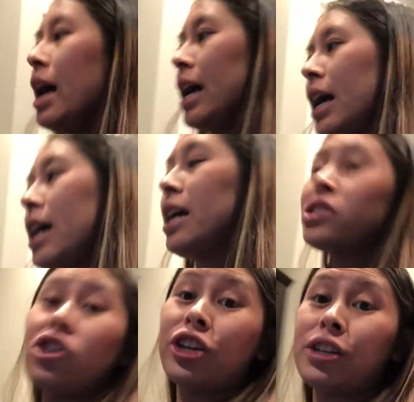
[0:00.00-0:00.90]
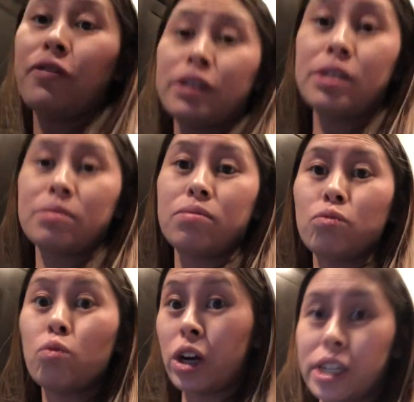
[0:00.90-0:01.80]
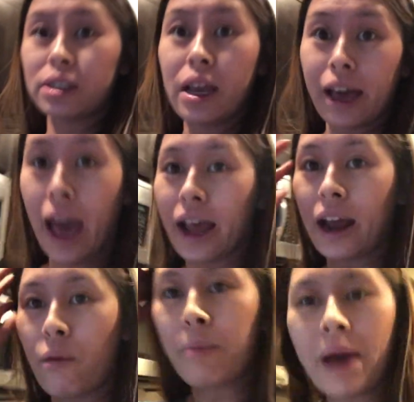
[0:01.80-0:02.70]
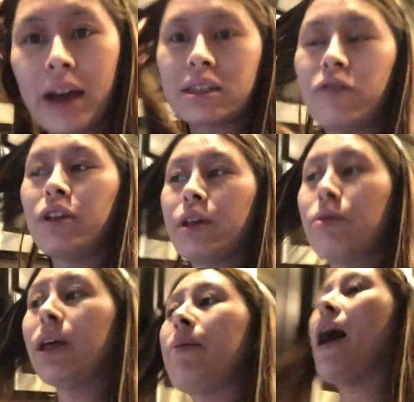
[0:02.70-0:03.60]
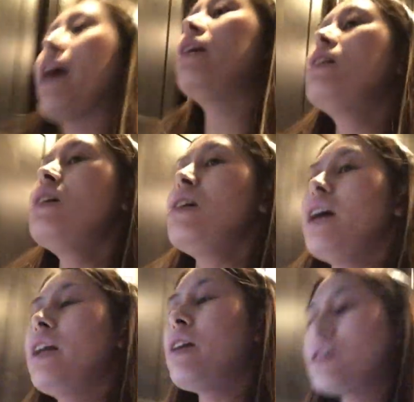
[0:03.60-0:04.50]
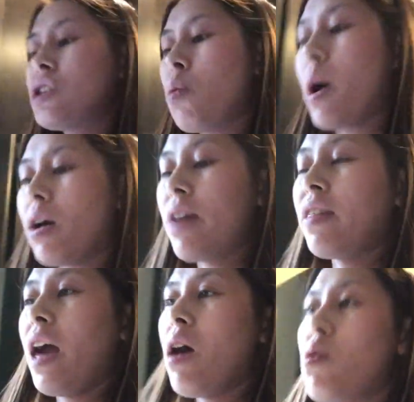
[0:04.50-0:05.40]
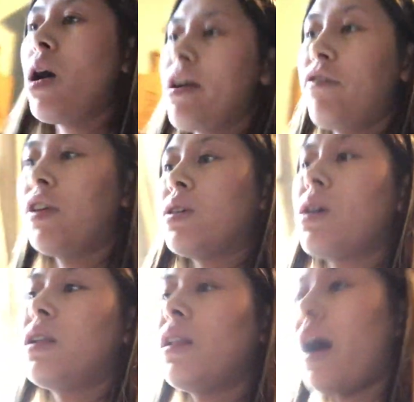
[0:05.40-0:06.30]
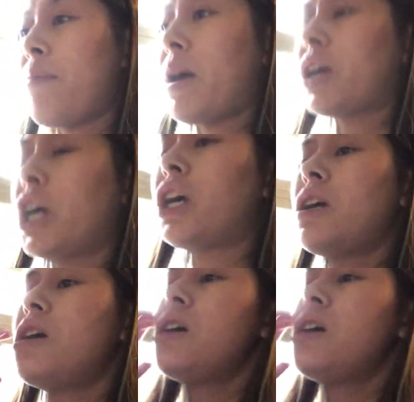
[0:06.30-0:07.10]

and I started to feel worse again. I went back to feeling really bad and not so well, and now I feel a lot better.